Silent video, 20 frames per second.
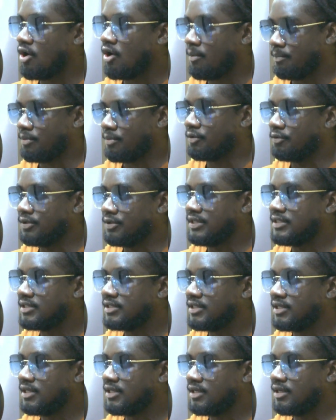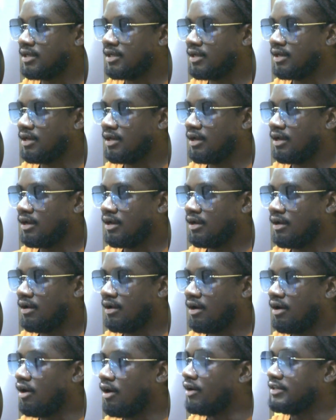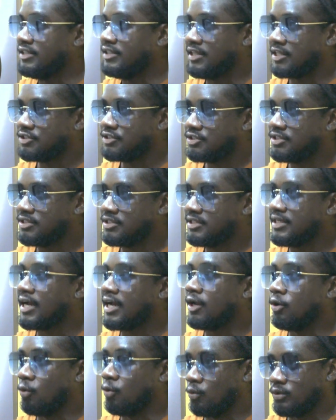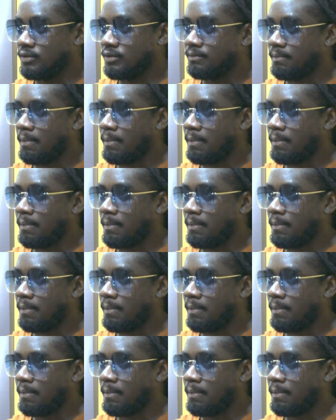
operate on electricity alone.